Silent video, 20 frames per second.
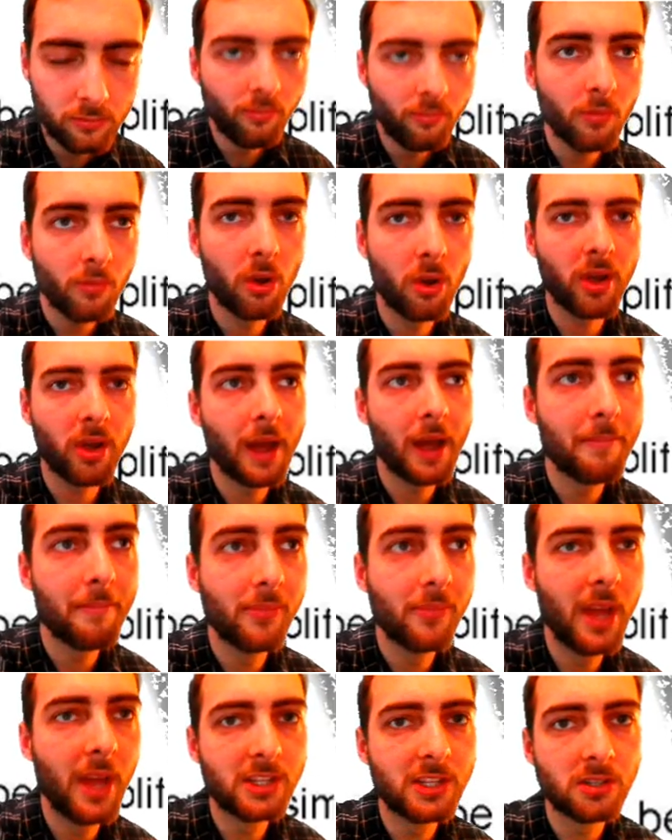Okay,
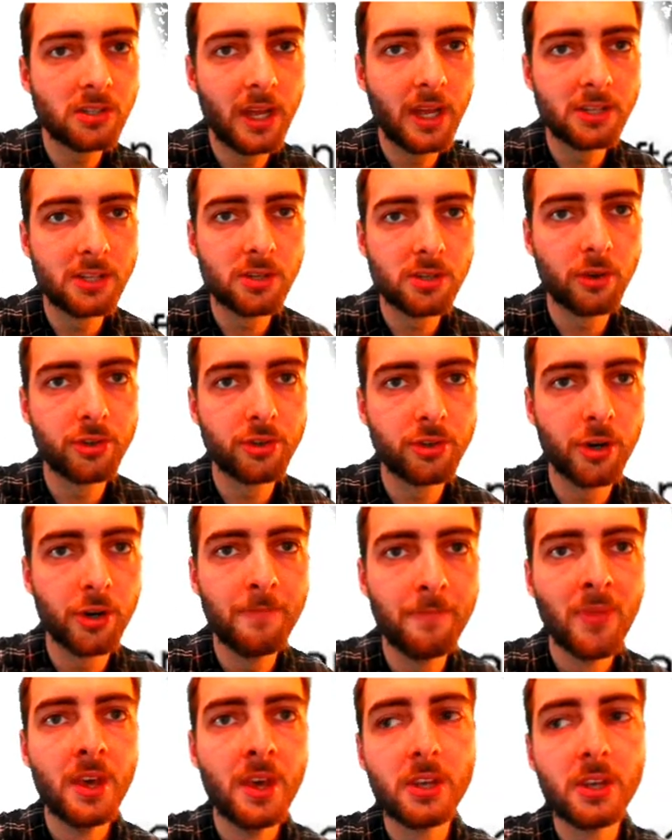it's so true.
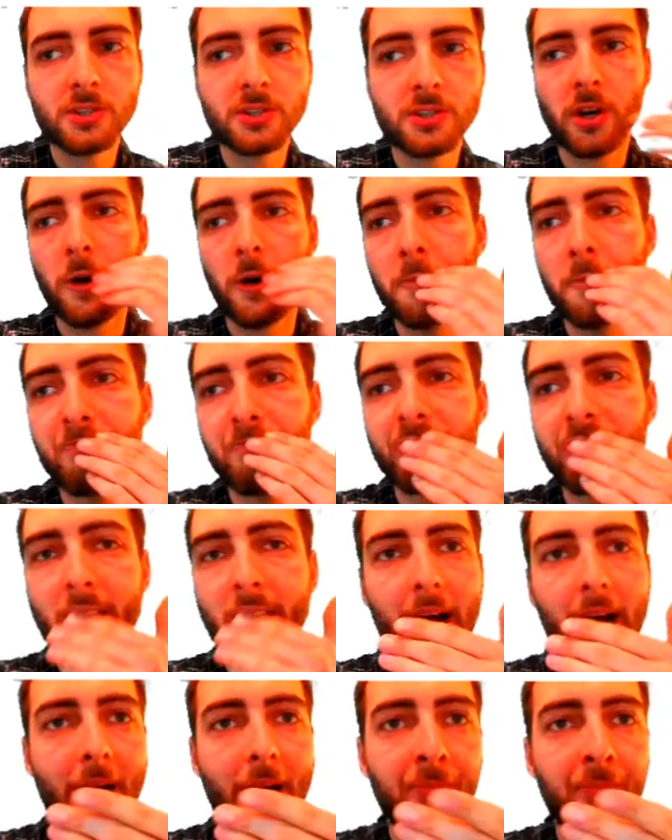So
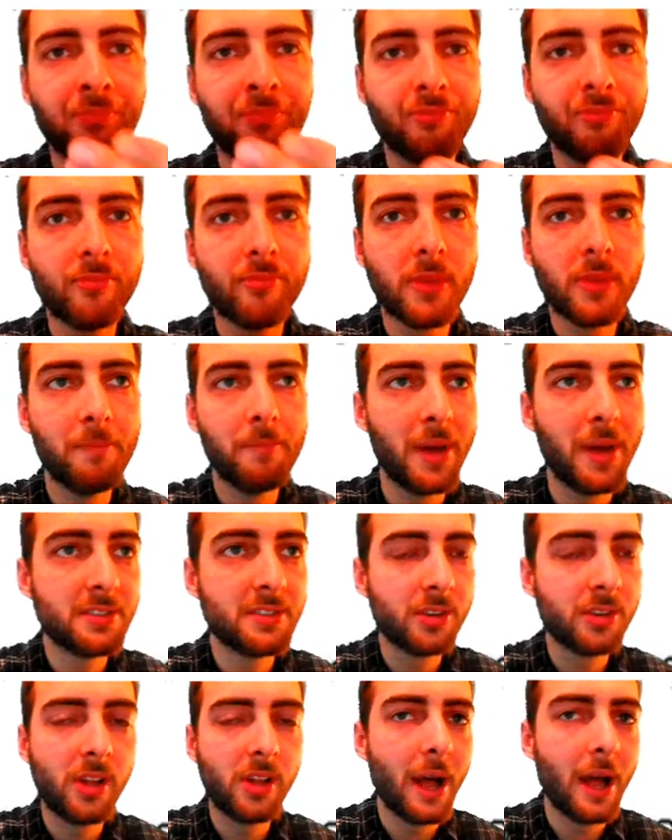
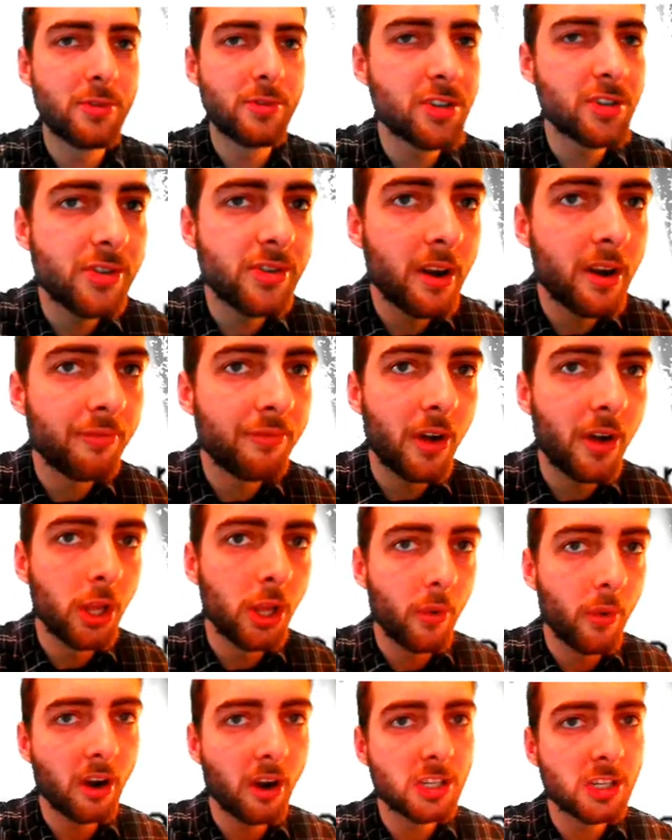basically, I was just trying to follow
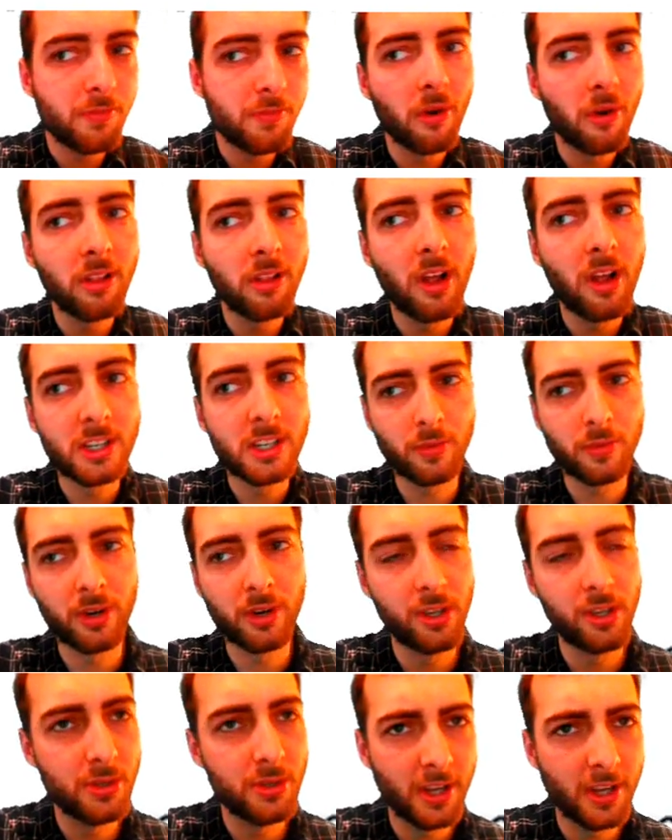our exponent laws that we're
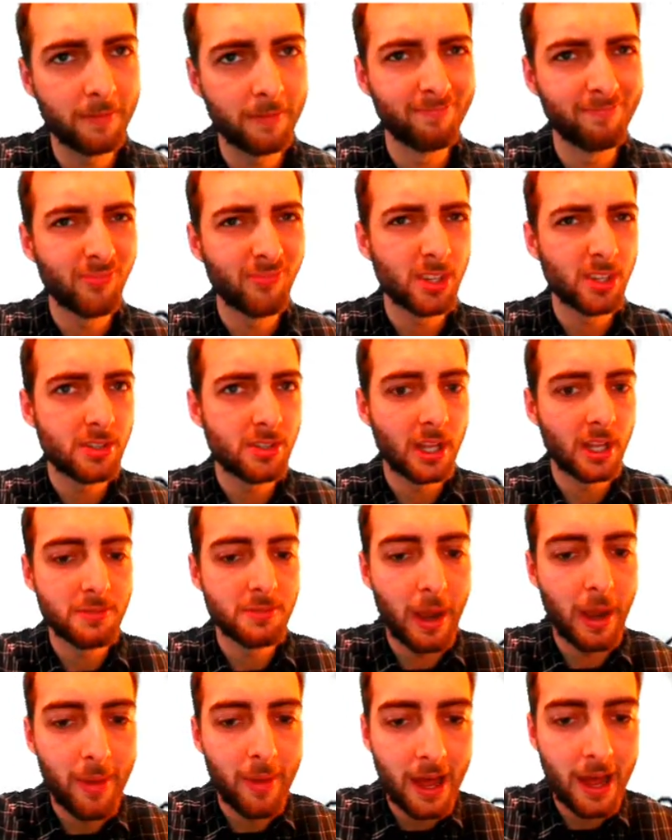using. So that's
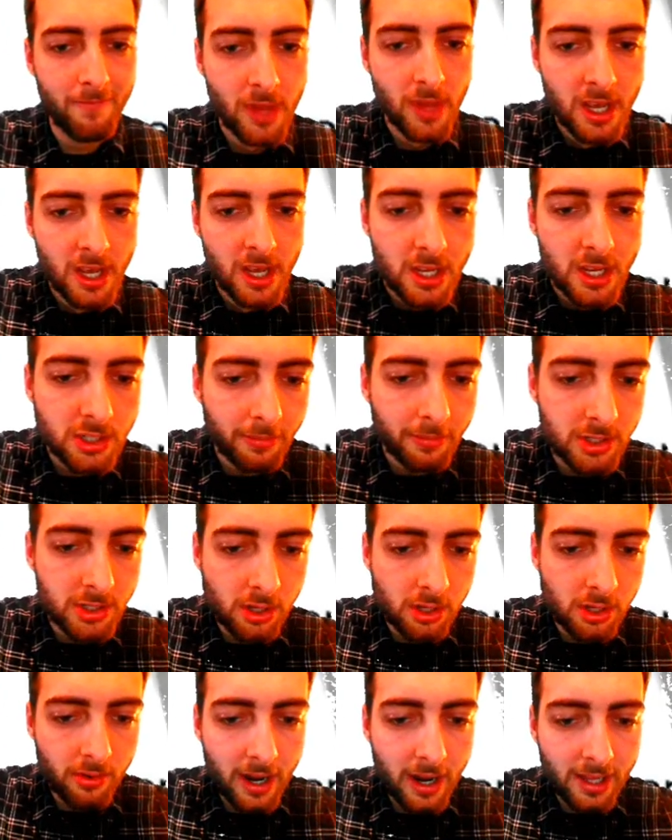my bad. So I'm just
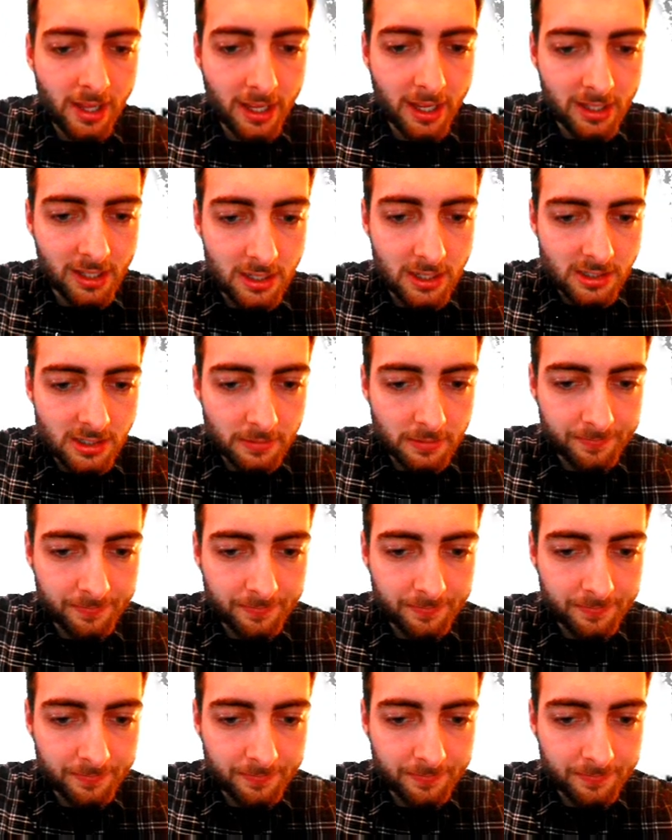going to write it like this.